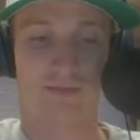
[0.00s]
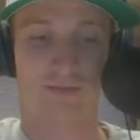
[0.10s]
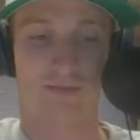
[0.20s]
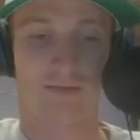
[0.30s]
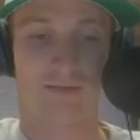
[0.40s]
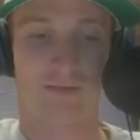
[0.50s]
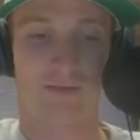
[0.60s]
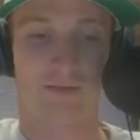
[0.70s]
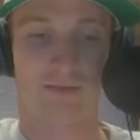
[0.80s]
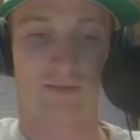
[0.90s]

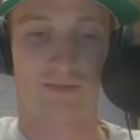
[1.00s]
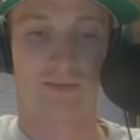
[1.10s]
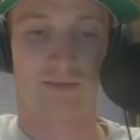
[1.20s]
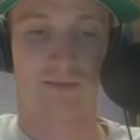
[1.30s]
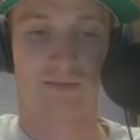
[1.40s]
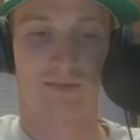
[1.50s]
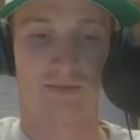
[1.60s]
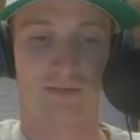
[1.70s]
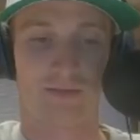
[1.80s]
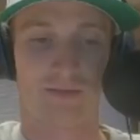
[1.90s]

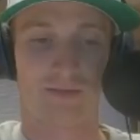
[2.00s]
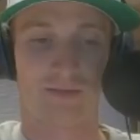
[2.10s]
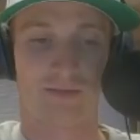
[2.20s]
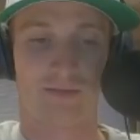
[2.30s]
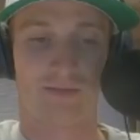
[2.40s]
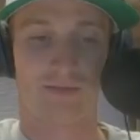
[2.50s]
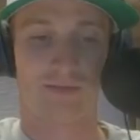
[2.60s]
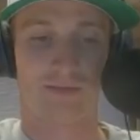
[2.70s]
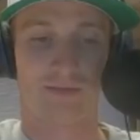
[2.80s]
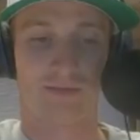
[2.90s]

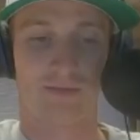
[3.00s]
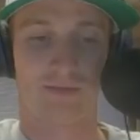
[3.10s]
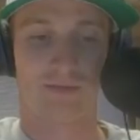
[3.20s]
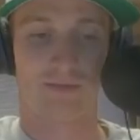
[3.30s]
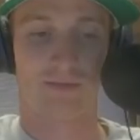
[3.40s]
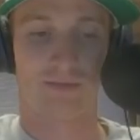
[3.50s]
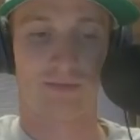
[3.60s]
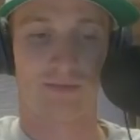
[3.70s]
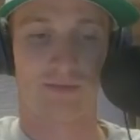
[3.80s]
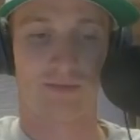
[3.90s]

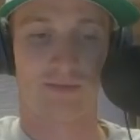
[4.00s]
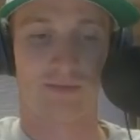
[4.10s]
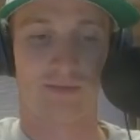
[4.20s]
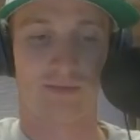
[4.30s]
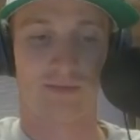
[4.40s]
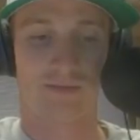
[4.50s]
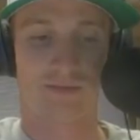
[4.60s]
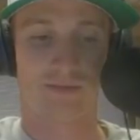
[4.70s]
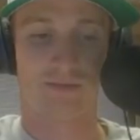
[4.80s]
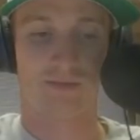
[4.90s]

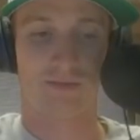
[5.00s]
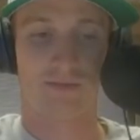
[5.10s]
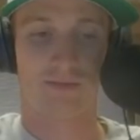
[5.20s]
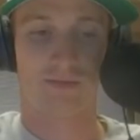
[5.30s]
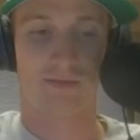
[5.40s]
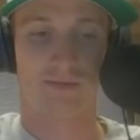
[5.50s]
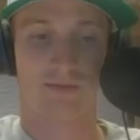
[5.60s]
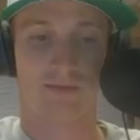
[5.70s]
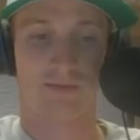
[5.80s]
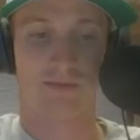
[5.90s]

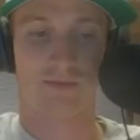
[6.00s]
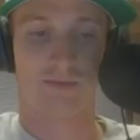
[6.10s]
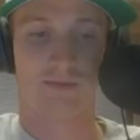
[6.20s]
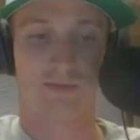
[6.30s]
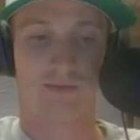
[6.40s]
(silent)